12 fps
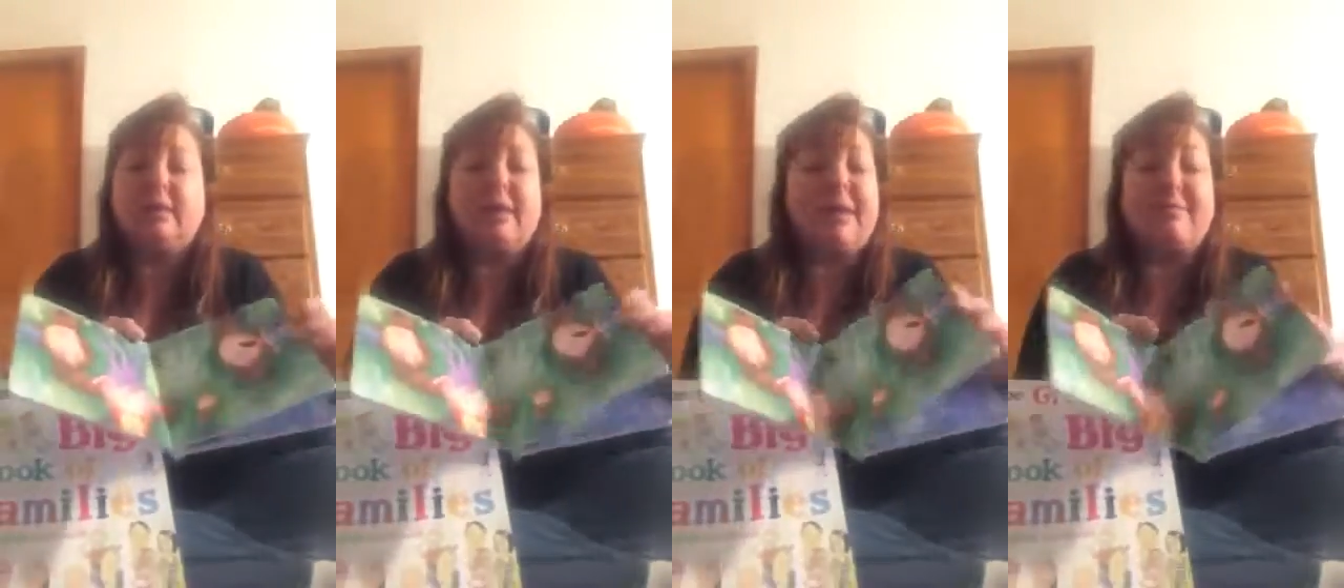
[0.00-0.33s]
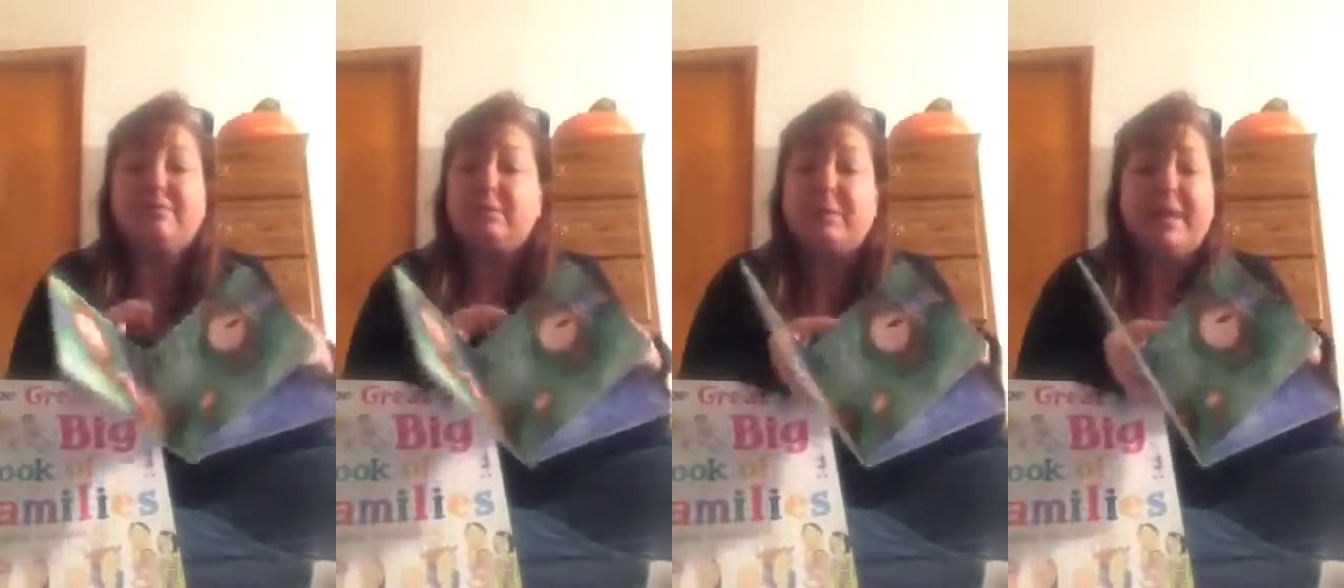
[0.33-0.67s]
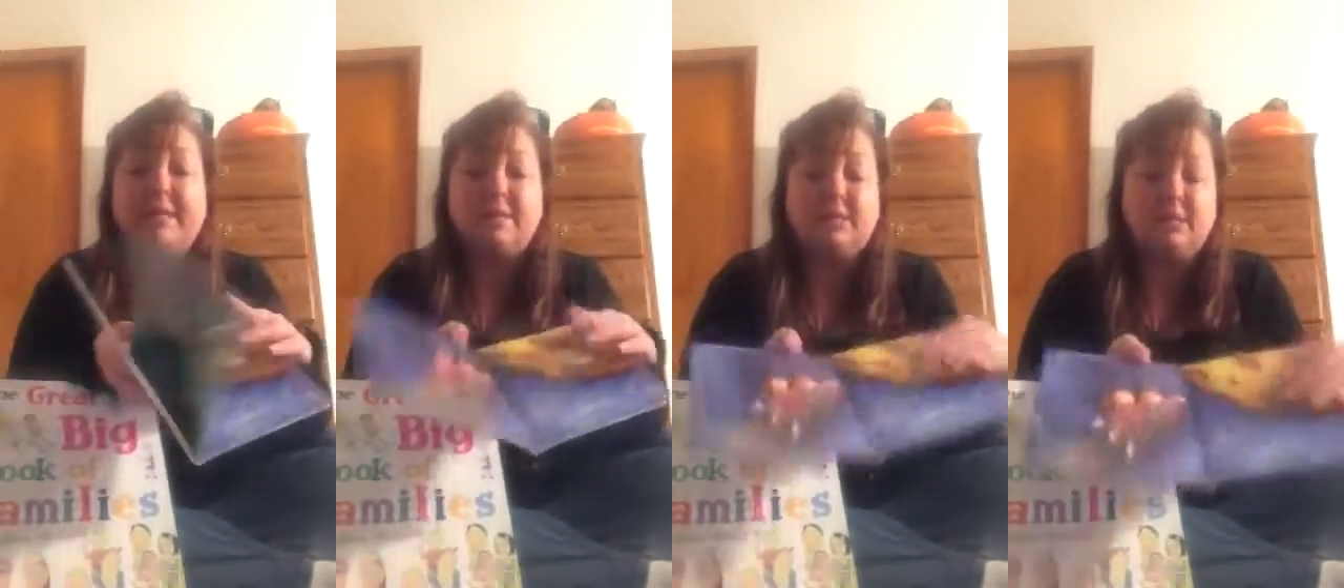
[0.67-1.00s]
in every
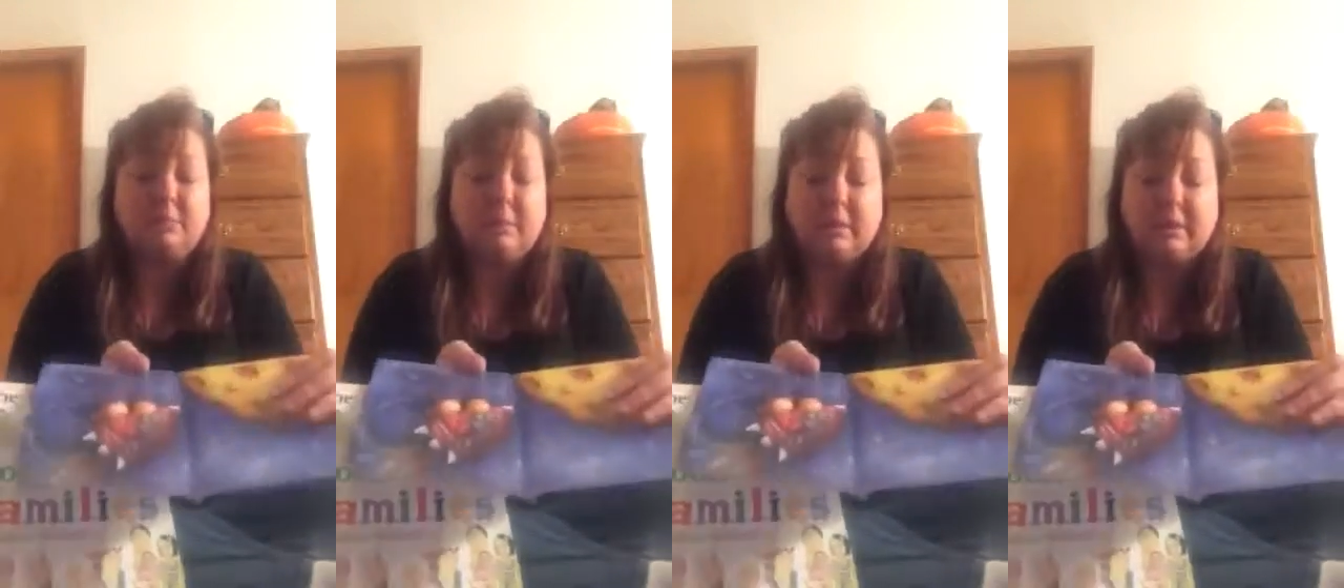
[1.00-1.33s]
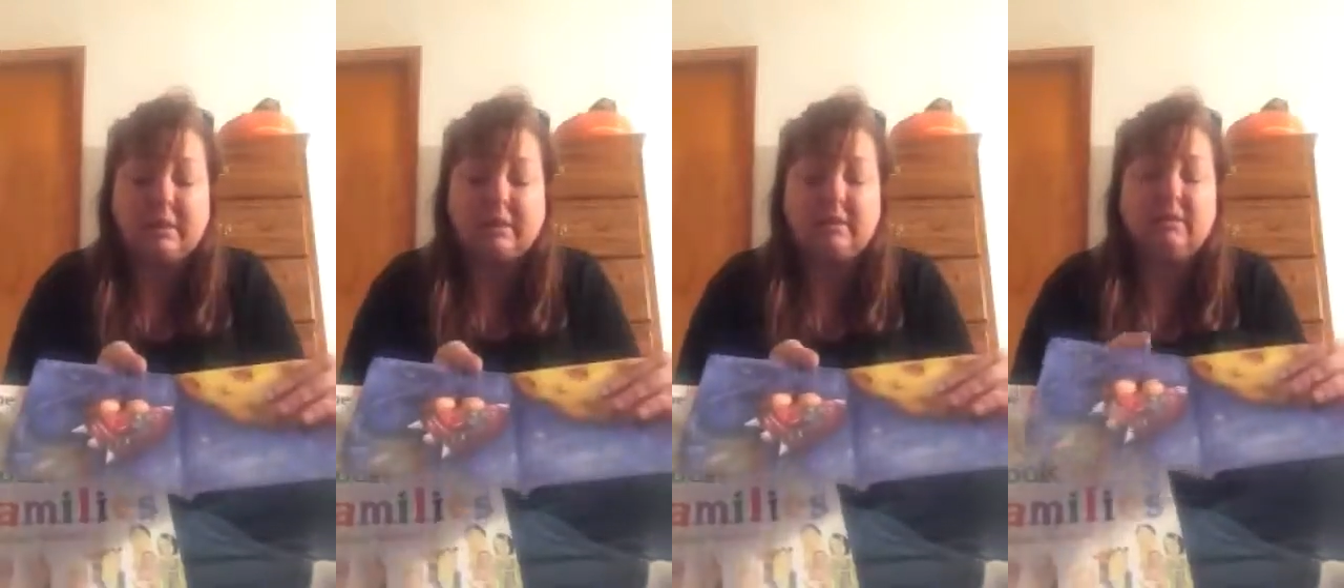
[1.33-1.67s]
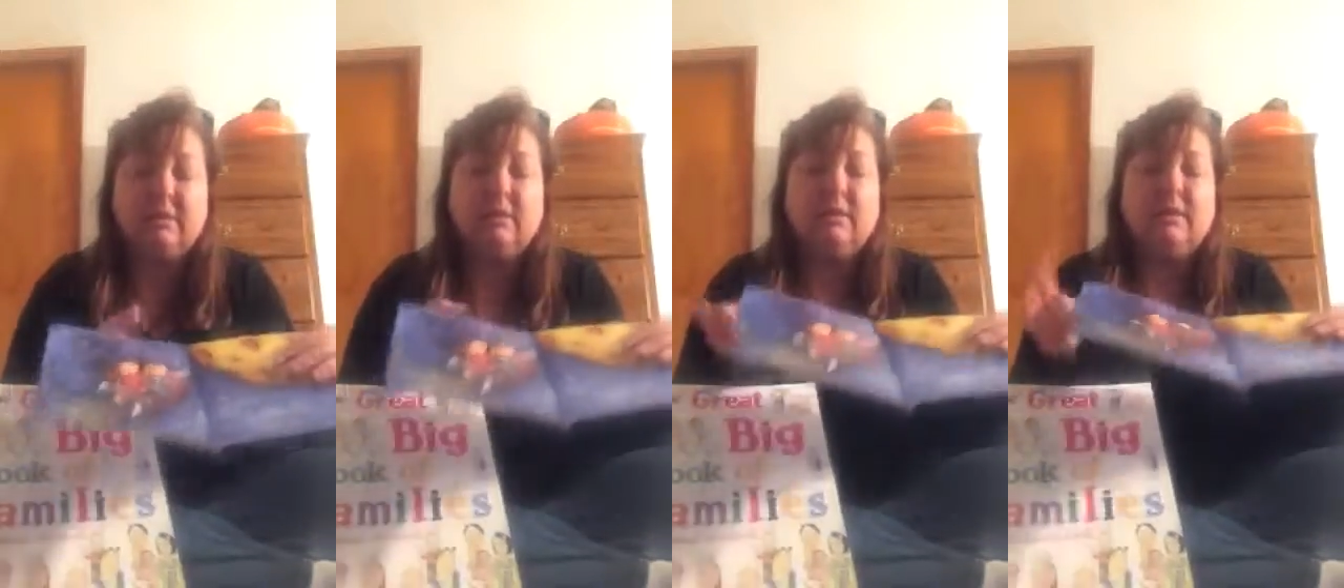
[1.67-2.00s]
page of the book.
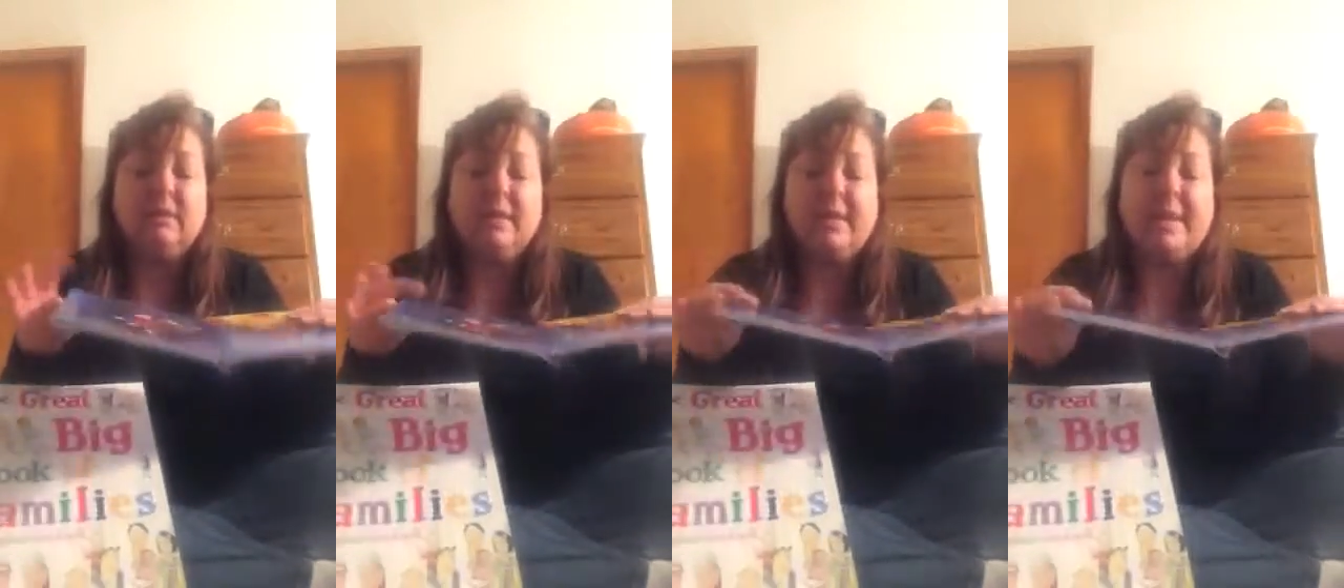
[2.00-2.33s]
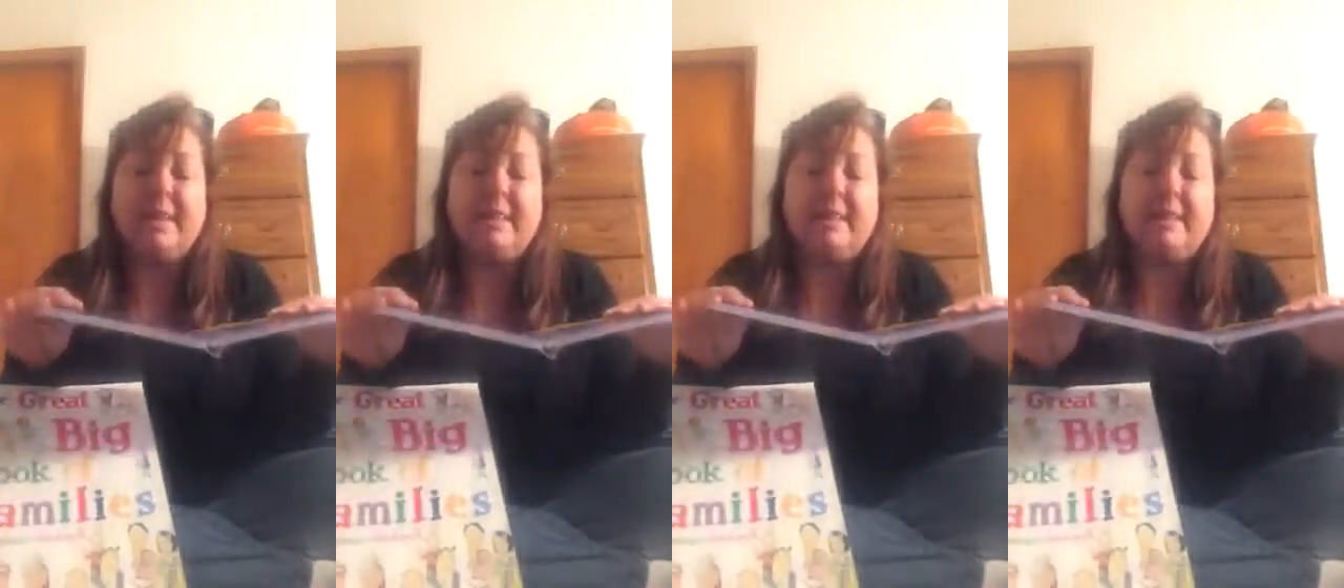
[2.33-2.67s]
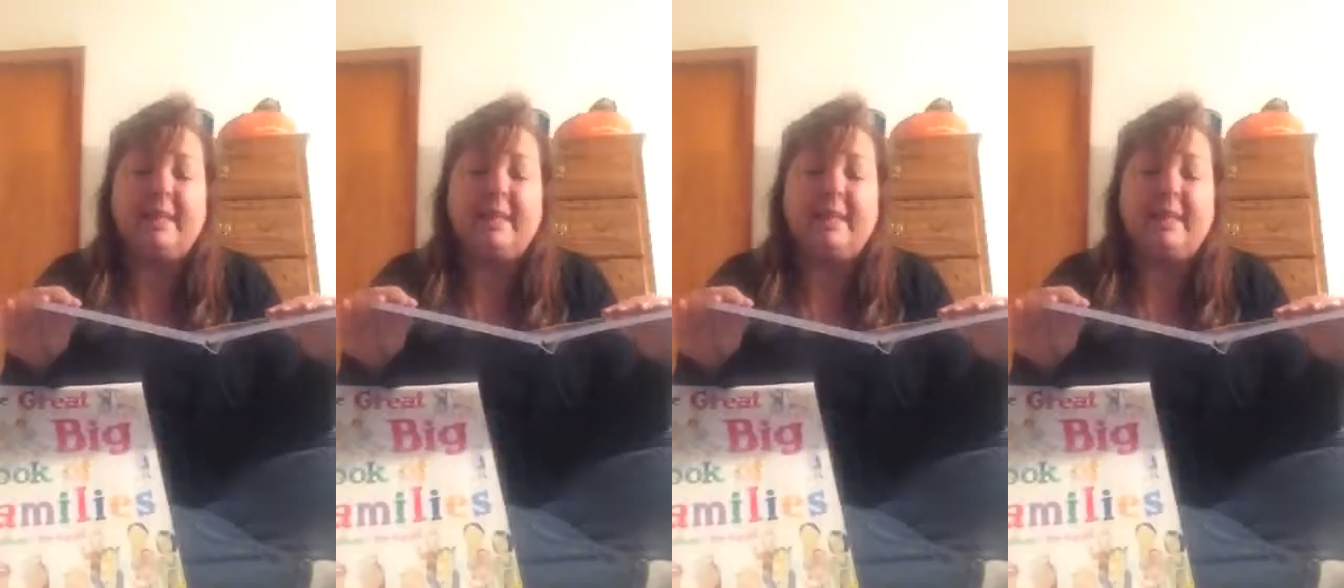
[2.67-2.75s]
And